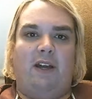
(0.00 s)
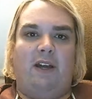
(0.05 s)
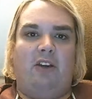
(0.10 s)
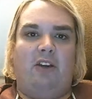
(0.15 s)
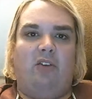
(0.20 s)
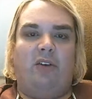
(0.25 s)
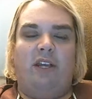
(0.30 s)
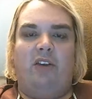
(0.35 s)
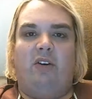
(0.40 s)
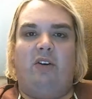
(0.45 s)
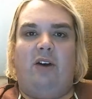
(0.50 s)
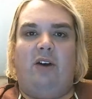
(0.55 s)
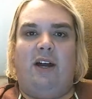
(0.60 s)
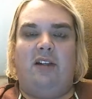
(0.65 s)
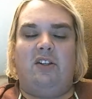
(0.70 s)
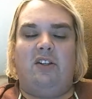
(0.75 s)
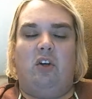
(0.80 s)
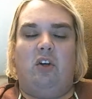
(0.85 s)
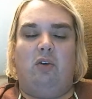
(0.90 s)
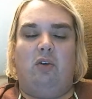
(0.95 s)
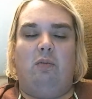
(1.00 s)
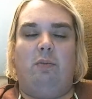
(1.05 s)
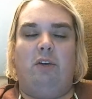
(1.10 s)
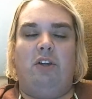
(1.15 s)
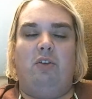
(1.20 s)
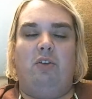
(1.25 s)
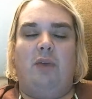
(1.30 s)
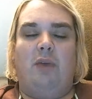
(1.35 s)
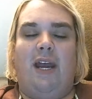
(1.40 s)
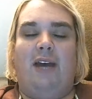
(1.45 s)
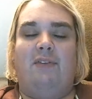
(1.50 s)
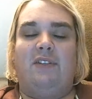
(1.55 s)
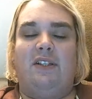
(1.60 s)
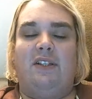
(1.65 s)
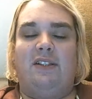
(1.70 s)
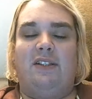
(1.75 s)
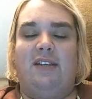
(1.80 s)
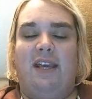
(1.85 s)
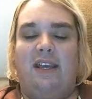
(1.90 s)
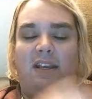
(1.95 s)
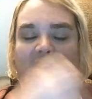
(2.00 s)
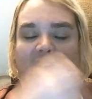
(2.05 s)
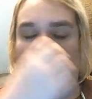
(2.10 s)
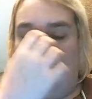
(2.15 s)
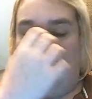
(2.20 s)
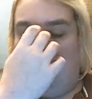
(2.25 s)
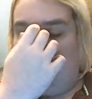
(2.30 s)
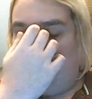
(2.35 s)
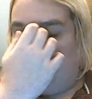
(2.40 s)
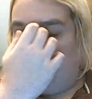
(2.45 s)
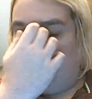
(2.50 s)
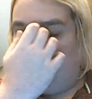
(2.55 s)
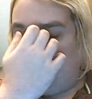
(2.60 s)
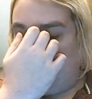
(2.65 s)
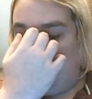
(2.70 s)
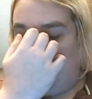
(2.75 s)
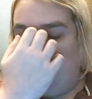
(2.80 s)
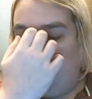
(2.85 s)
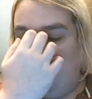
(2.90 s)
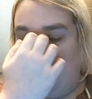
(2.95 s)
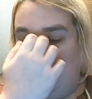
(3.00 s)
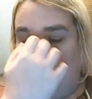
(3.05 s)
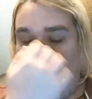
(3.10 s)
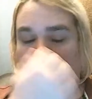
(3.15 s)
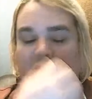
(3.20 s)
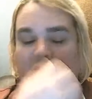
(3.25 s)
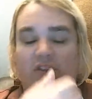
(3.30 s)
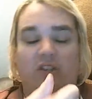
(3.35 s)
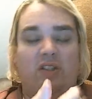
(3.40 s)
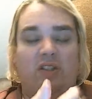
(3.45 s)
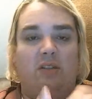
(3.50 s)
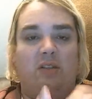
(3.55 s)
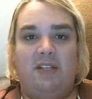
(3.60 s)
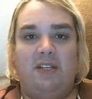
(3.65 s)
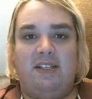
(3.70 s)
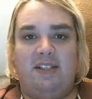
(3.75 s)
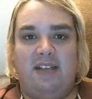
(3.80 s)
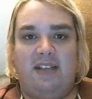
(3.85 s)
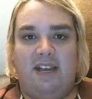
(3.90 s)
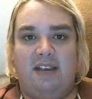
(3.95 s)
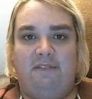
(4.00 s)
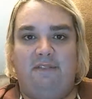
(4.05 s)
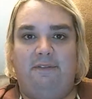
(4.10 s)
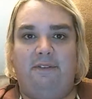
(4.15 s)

it'll heal on its own, but you have to take uh, the rest of the week off just to be safe.